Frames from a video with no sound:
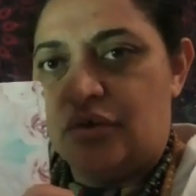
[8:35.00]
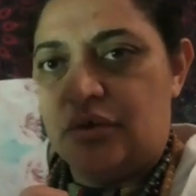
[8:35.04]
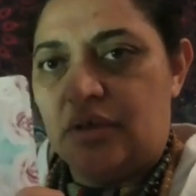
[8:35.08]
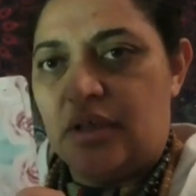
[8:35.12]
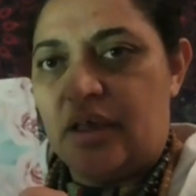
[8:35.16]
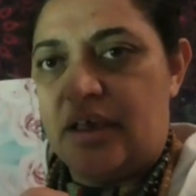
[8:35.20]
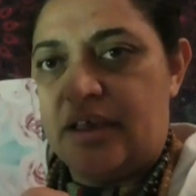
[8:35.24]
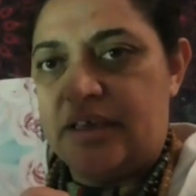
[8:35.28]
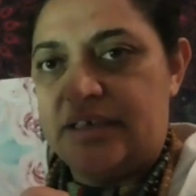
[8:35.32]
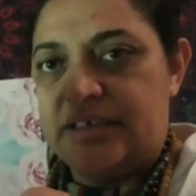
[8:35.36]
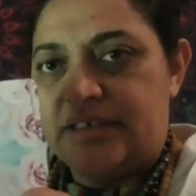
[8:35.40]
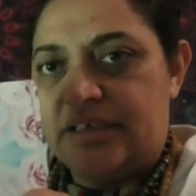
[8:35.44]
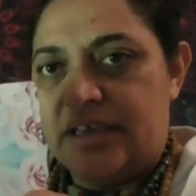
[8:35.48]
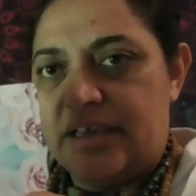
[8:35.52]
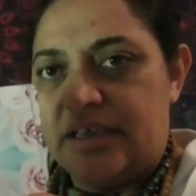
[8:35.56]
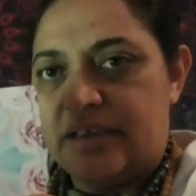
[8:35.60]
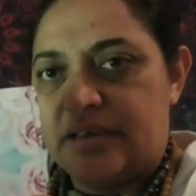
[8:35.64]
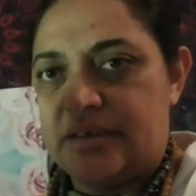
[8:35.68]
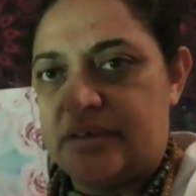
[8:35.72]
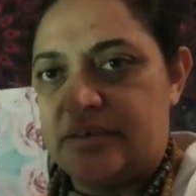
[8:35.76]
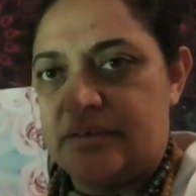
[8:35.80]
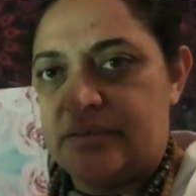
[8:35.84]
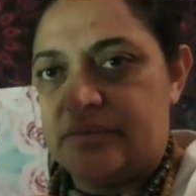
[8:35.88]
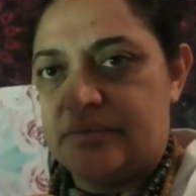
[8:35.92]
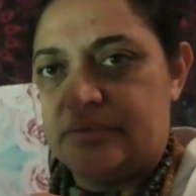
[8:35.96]
your light
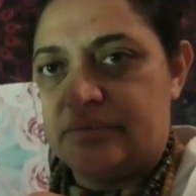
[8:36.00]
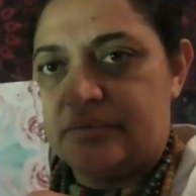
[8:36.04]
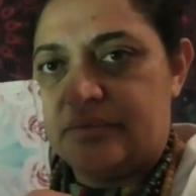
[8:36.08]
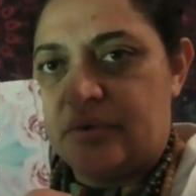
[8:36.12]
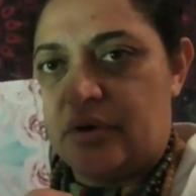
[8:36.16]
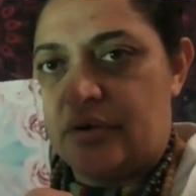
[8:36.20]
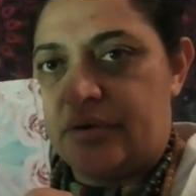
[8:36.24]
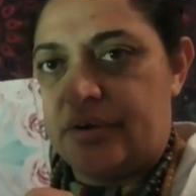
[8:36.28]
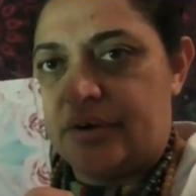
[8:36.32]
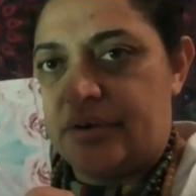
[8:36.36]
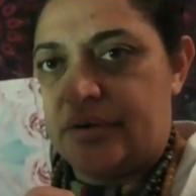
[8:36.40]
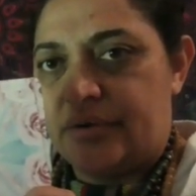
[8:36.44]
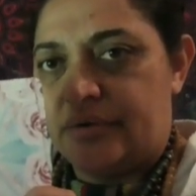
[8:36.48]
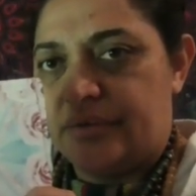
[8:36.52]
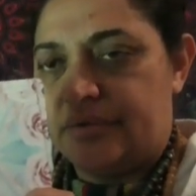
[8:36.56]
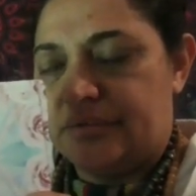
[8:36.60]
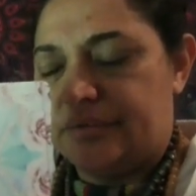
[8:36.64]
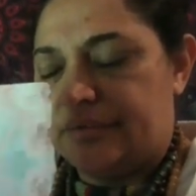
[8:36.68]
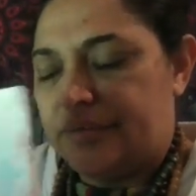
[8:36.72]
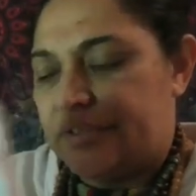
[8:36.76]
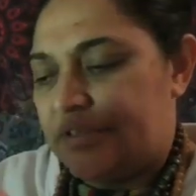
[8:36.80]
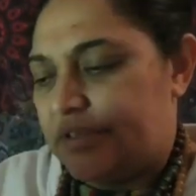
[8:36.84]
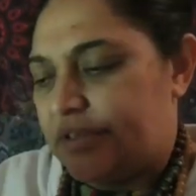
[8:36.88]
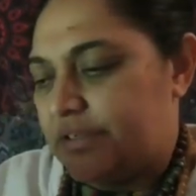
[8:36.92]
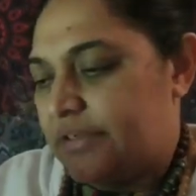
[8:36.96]
deck
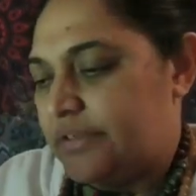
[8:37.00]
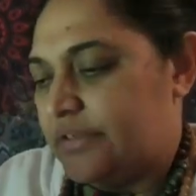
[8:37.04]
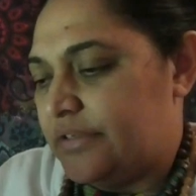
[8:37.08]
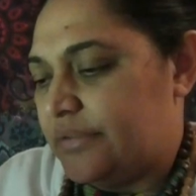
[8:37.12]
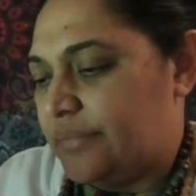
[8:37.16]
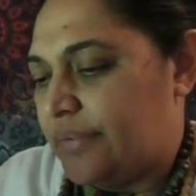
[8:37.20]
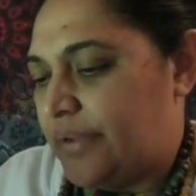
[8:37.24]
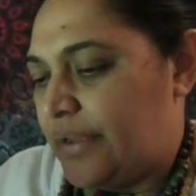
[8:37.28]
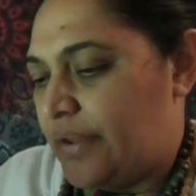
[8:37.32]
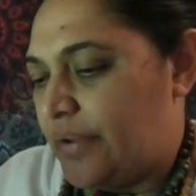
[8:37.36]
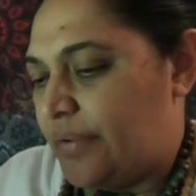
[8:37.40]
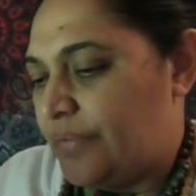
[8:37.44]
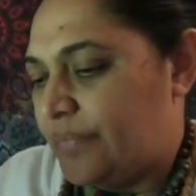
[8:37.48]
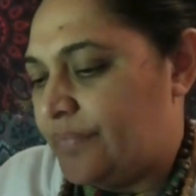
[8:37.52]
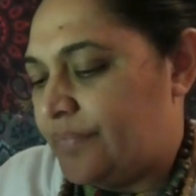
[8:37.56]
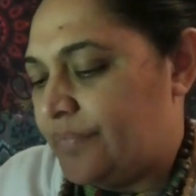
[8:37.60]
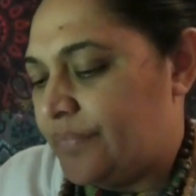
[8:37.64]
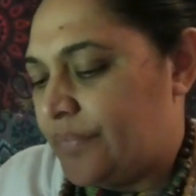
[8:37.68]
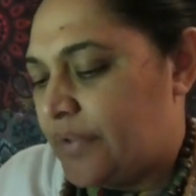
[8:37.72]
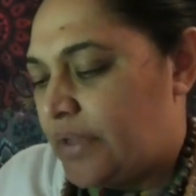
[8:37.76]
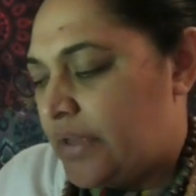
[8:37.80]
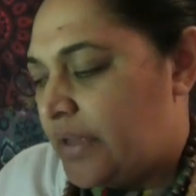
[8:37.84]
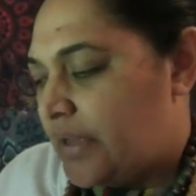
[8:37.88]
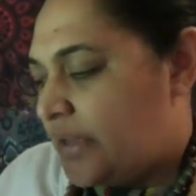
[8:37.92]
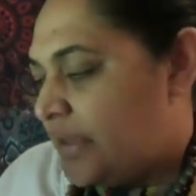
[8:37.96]
oracles as well.
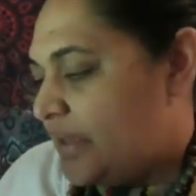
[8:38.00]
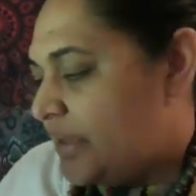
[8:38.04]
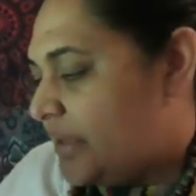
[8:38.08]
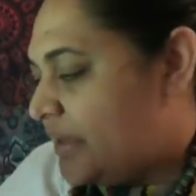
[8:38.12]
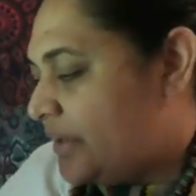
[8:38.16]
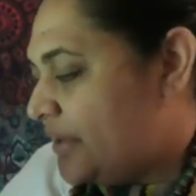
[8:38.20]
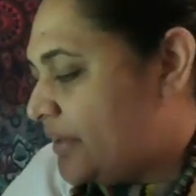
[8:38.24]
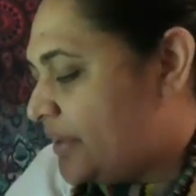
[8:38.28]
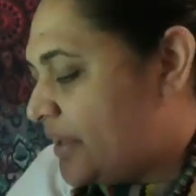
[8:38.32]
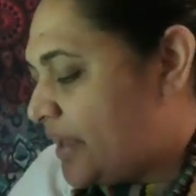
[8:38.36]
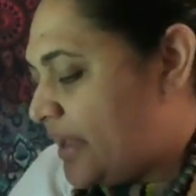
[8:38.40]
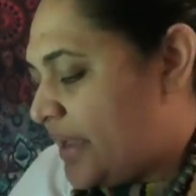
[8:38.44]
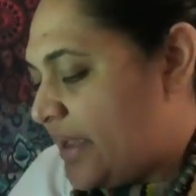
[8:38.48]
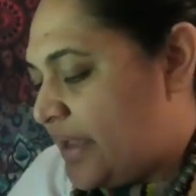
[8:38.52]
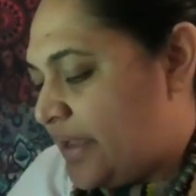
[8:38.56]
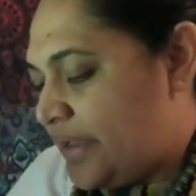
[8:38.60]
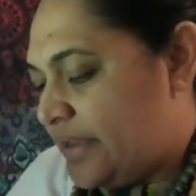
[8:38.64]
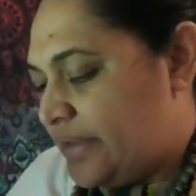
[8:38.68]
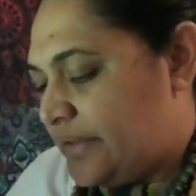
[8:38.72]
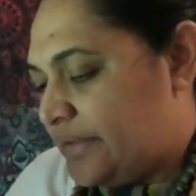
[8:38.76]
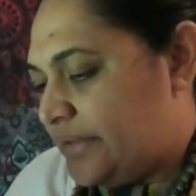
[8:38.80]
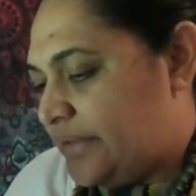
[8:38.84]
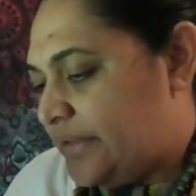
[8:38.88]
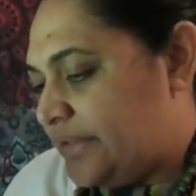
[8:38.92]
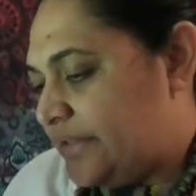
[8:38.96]

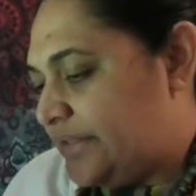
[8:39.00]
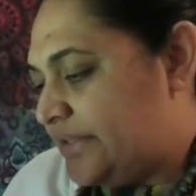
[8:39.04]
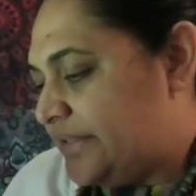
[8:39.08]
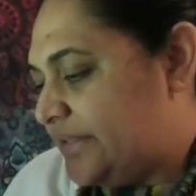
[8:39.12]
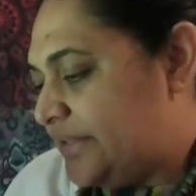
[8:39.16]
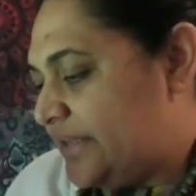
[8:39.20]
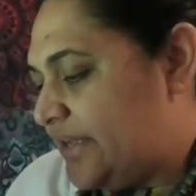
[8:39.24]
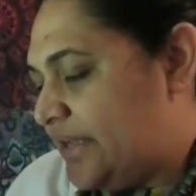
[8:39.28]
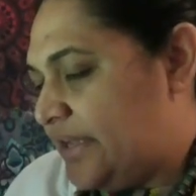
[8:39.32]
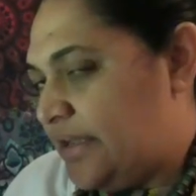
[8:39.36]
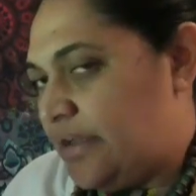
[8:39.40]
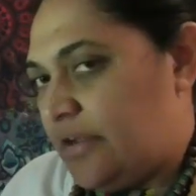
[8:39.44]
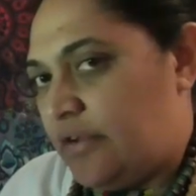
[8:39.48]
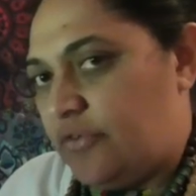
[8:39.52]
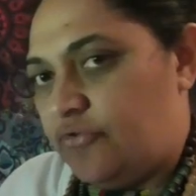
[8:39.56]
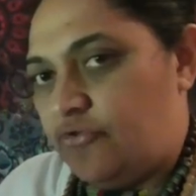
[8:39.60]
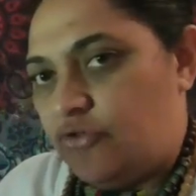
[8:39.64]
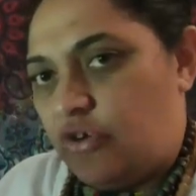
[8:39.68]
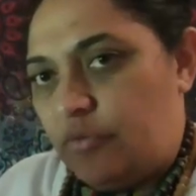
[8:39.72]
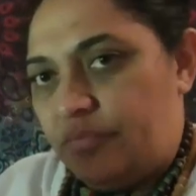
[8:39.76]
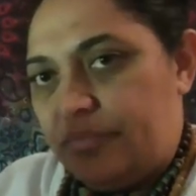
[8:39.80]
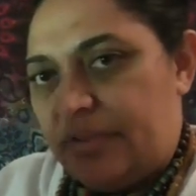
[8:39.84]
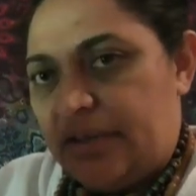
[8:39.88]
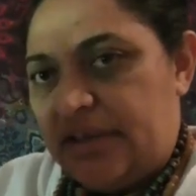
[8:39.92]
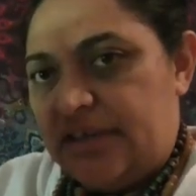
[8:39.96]
Okay, let's see. I'll
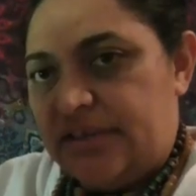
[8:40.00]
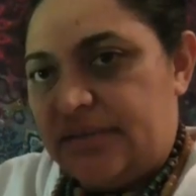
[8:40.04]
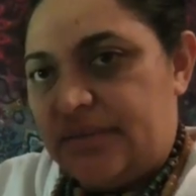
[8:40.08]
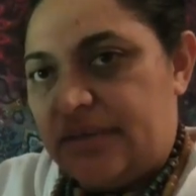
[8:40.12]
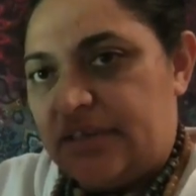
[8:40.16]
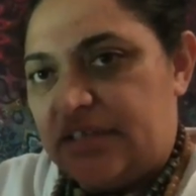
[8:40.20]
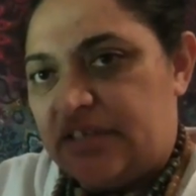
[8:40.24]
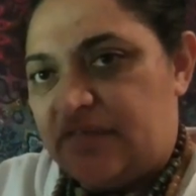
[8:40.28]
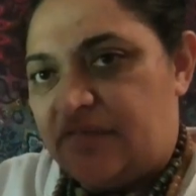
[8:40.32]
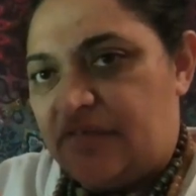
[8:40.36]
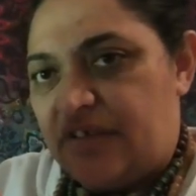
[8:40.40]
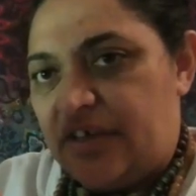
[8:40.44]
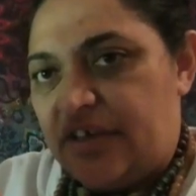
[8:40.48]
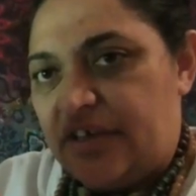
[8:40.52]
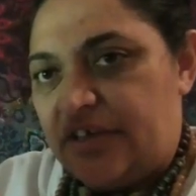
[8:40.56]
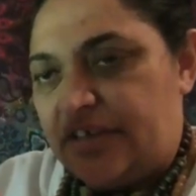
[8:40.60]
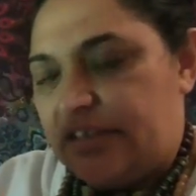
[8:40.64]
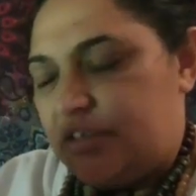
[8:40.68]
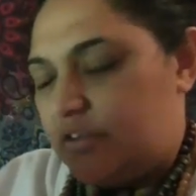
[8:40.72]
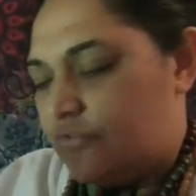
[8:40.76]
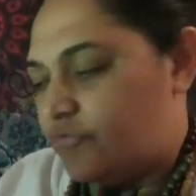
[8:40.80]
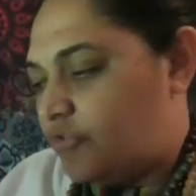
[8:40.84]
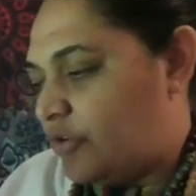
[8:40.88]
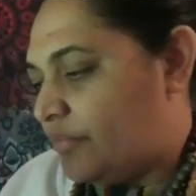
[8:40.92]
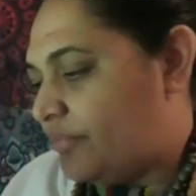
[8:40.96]
drop these ones
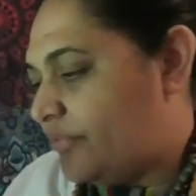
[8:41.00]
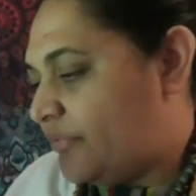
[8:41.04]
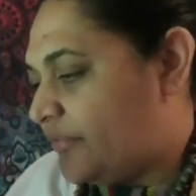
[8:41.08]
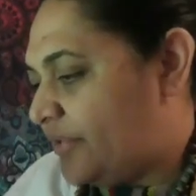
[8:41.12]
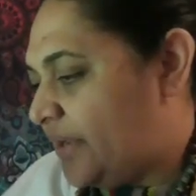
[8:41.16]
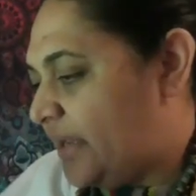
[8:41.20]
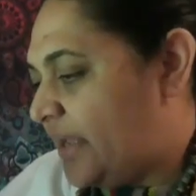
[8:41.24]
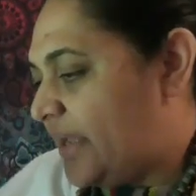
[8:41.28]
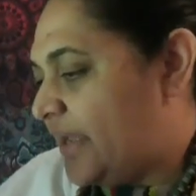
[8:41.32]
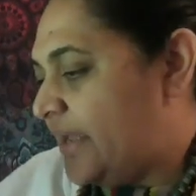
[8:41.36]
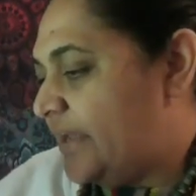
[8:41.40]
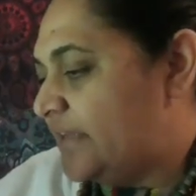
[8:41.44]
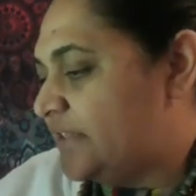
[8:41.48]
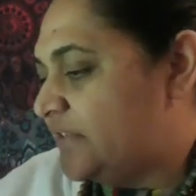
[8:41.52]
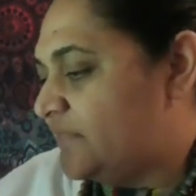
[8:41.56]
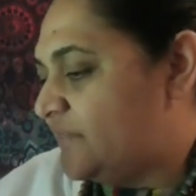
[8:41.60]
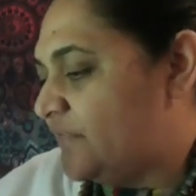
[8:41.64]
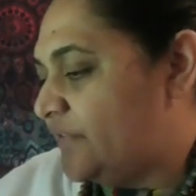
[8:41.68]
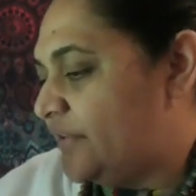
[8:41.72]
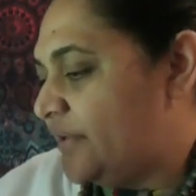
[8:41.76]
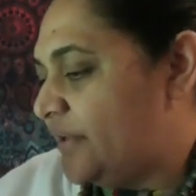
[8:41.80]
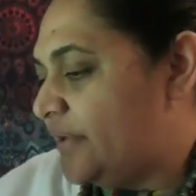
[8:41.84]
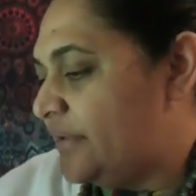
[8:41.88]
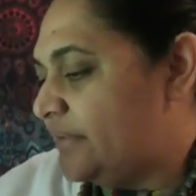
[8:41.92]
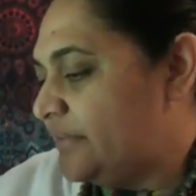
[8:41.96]
first. I'll drop 3 cards
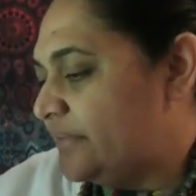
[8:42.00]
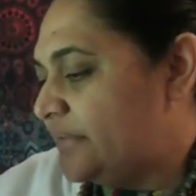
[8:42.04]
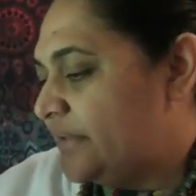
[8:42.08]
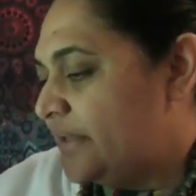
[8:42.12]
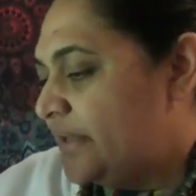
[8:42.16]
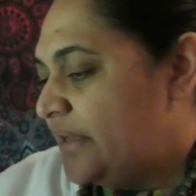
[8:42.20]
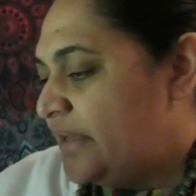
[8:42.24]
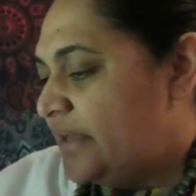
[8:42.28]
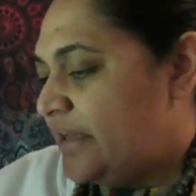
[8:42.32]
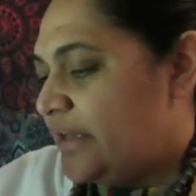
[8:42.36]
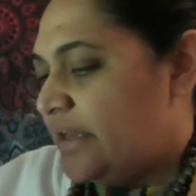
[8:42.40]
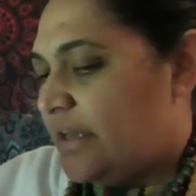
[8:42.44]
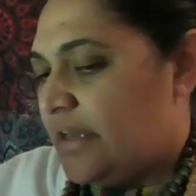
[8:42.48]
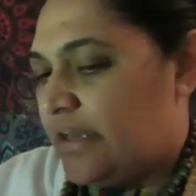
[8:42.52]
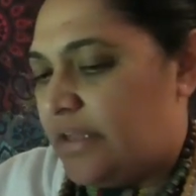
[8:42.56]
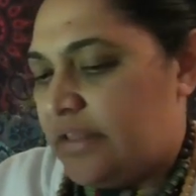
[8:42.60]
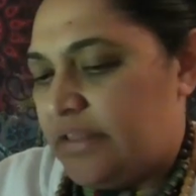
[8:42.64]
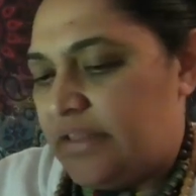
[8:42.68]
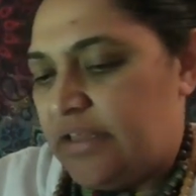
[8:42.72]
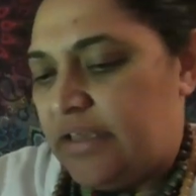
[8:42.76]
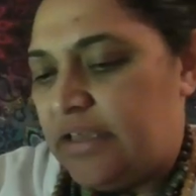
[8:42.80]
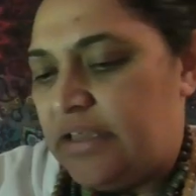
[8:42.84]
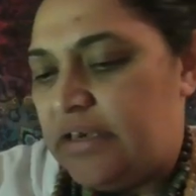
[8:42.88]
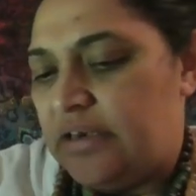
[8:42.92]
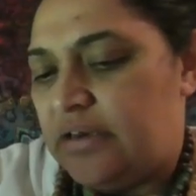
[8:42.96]
for you,
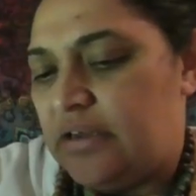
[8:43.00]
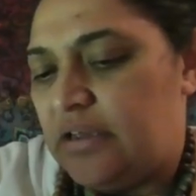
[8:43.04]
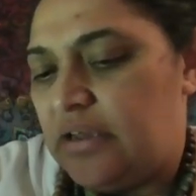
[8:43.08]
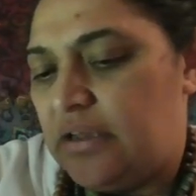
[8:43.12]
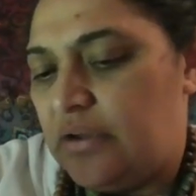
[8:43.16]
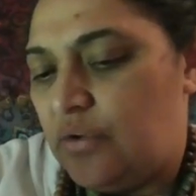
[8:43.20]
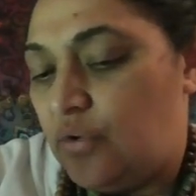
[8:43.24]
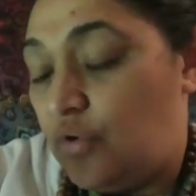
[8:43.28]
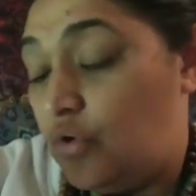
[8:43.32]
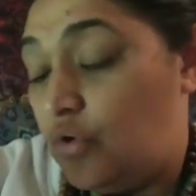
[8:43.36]
and then